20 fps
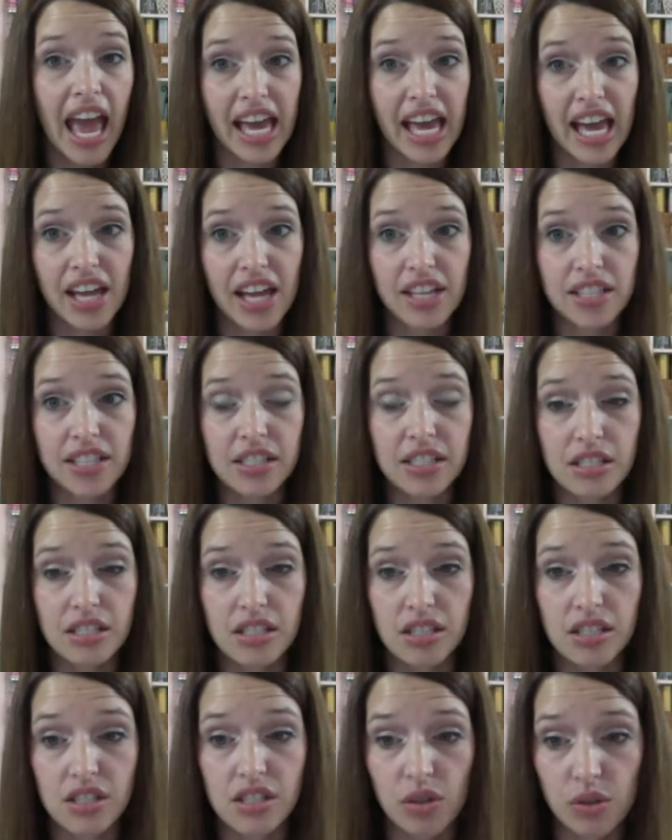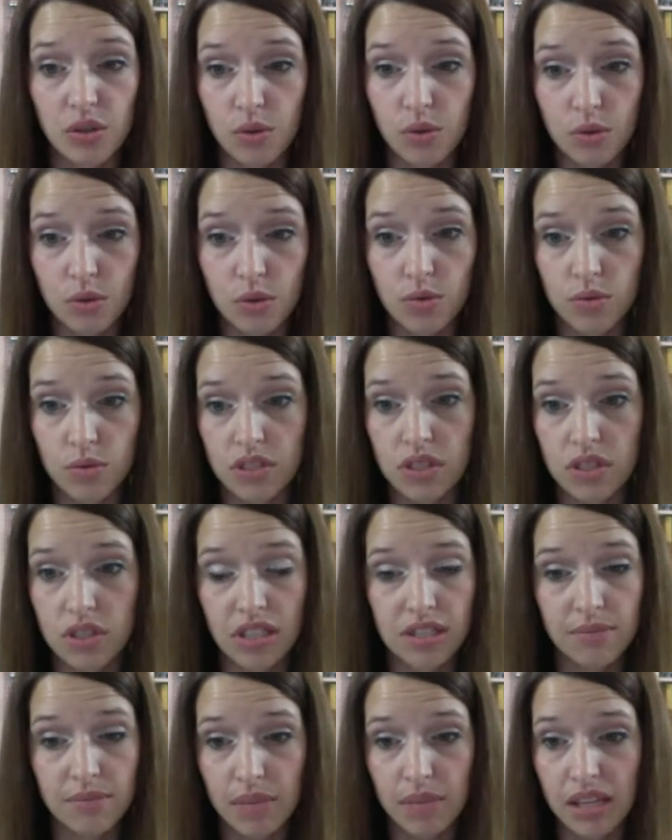And so you
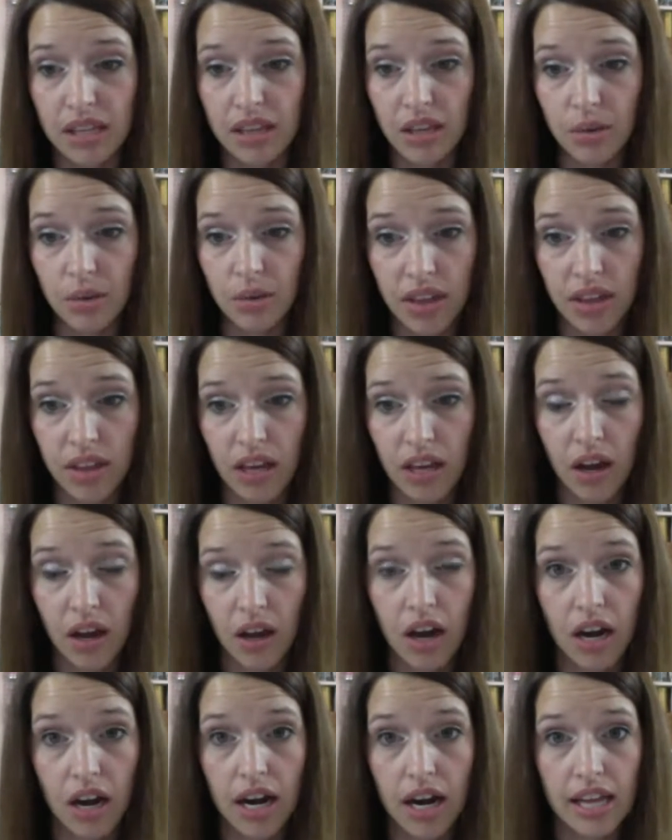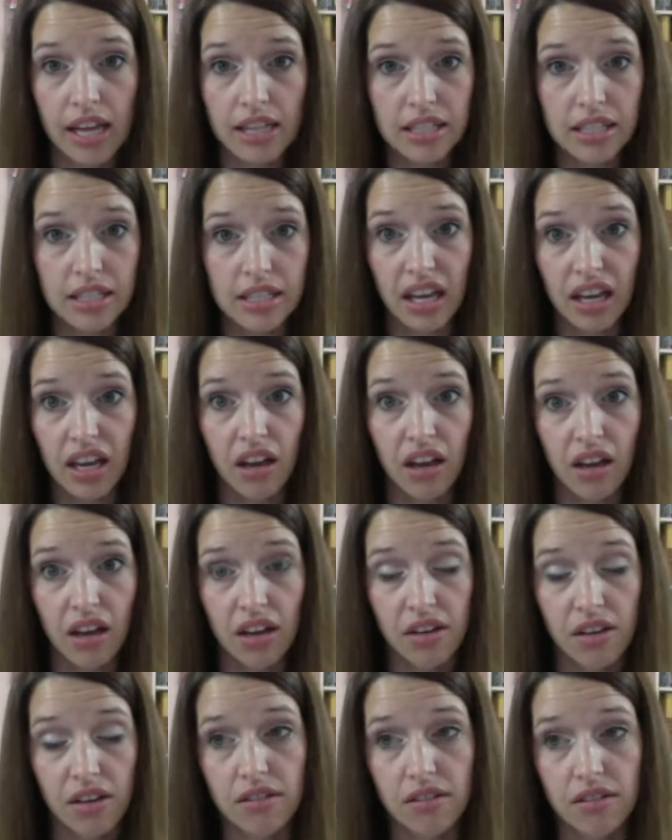just meet them where they are and say,
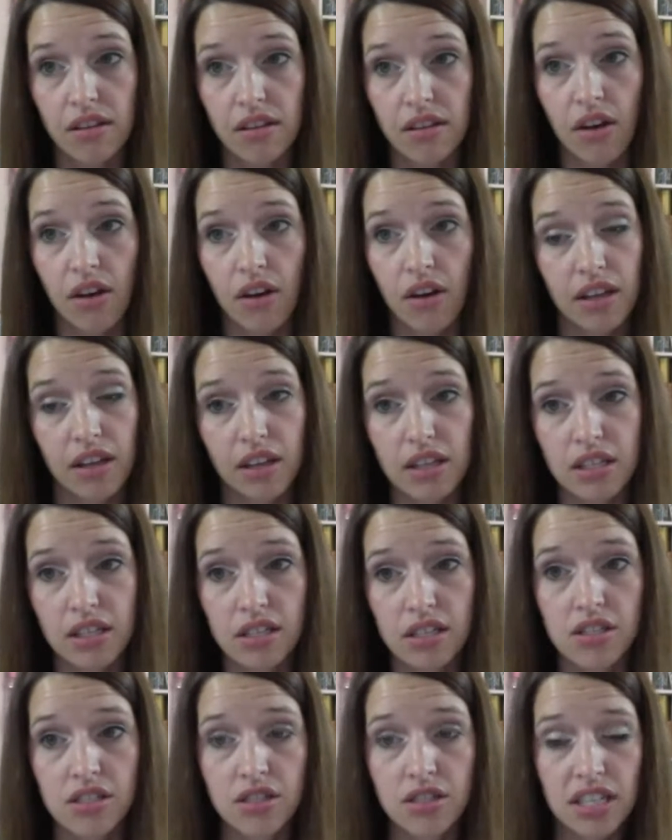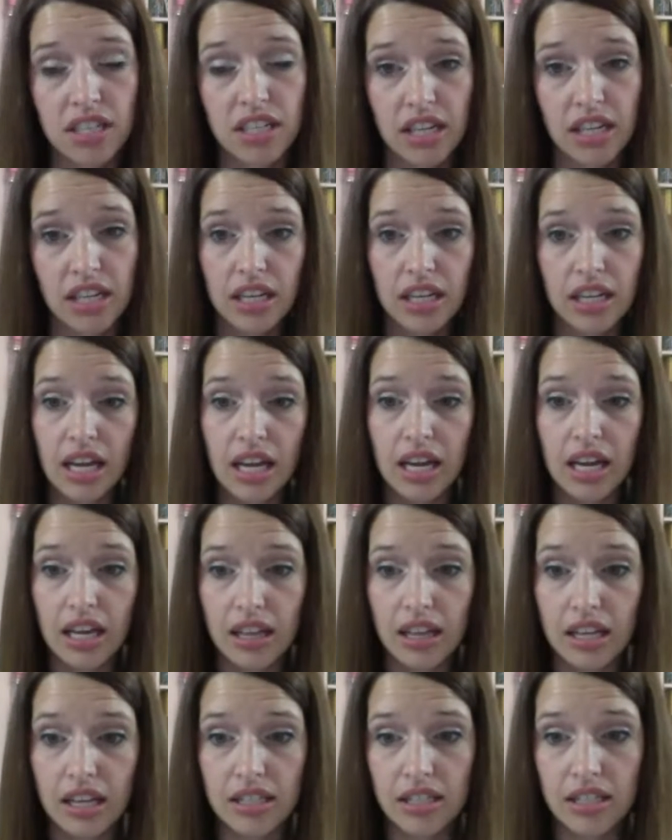okay, this is your need.
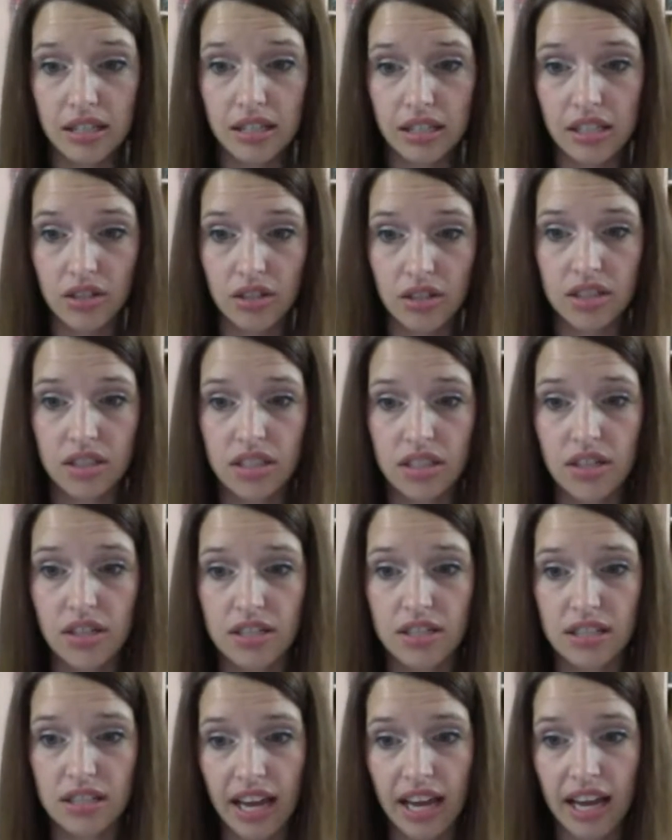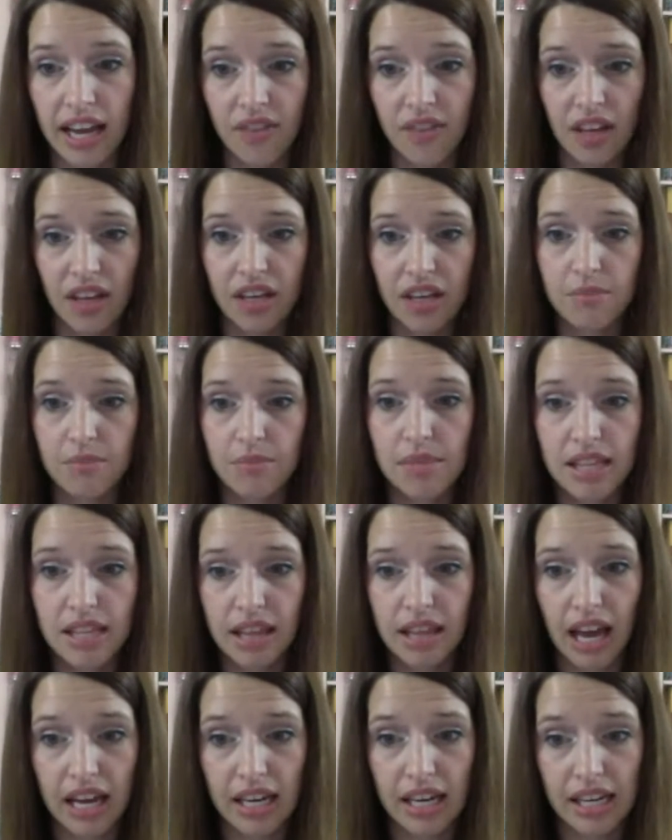These are the skills I have that can
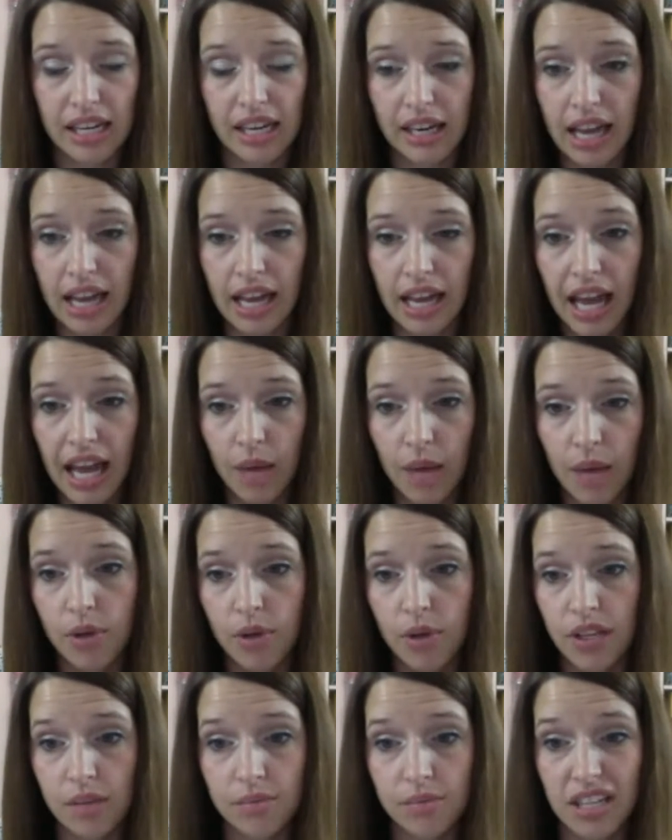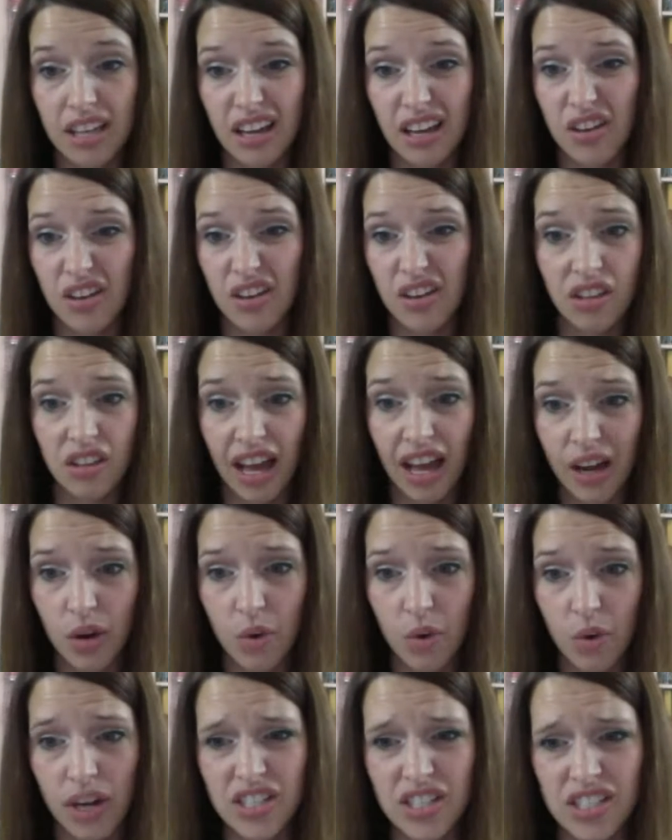meet that need, and put them together. And
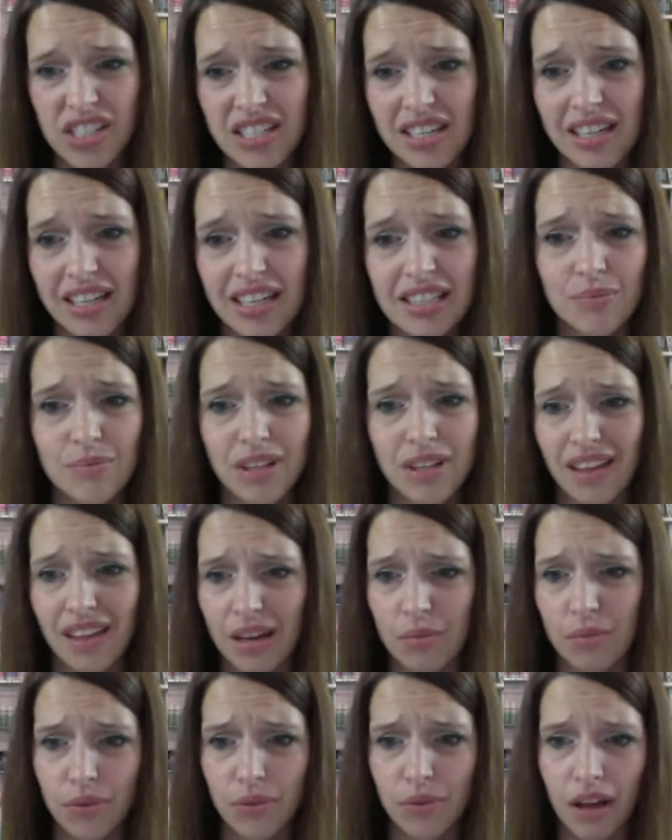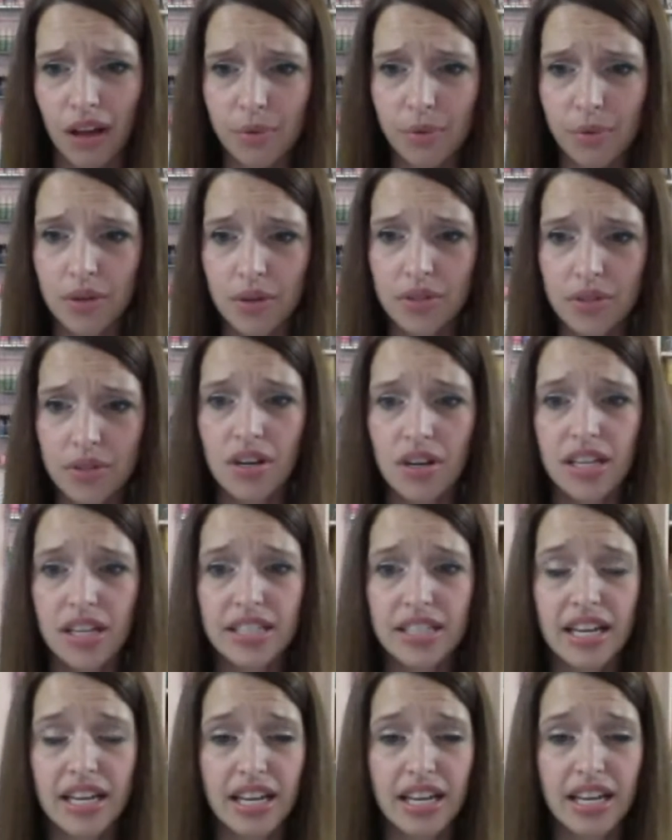that question gets me like blog post
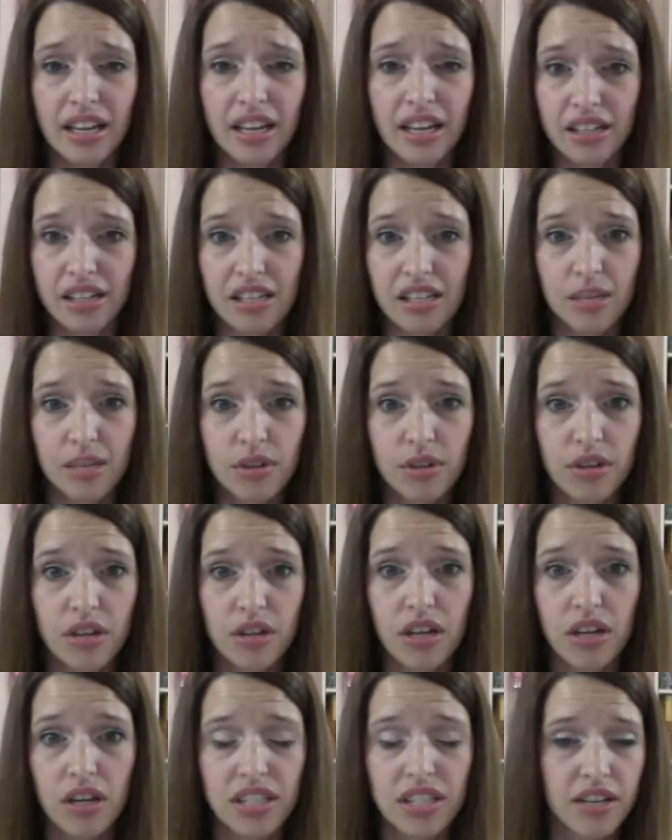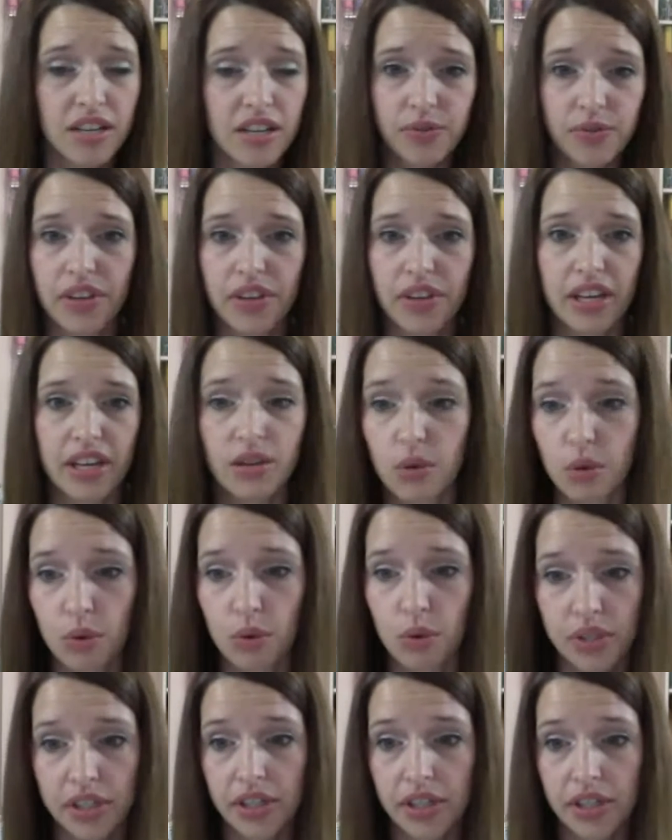content and ebook content for like the
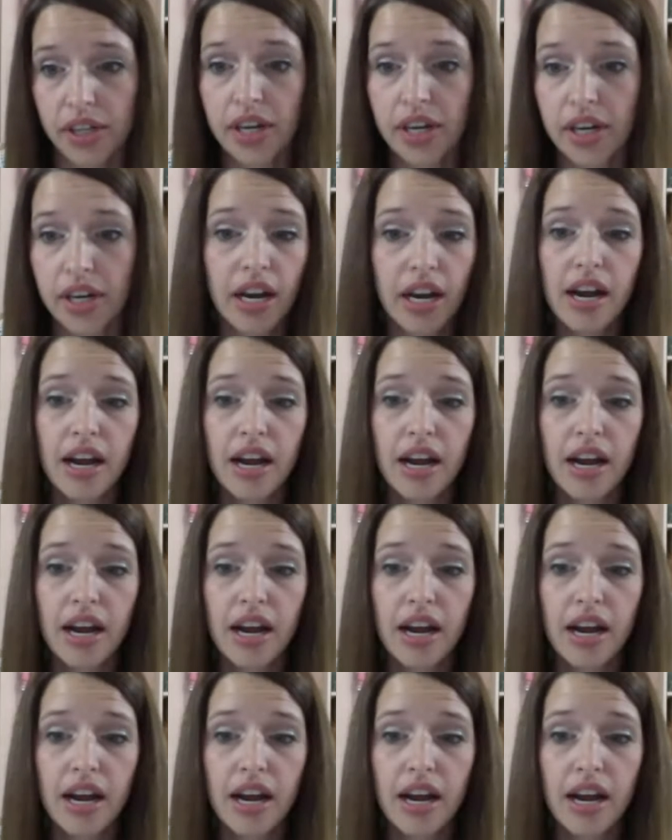whole year.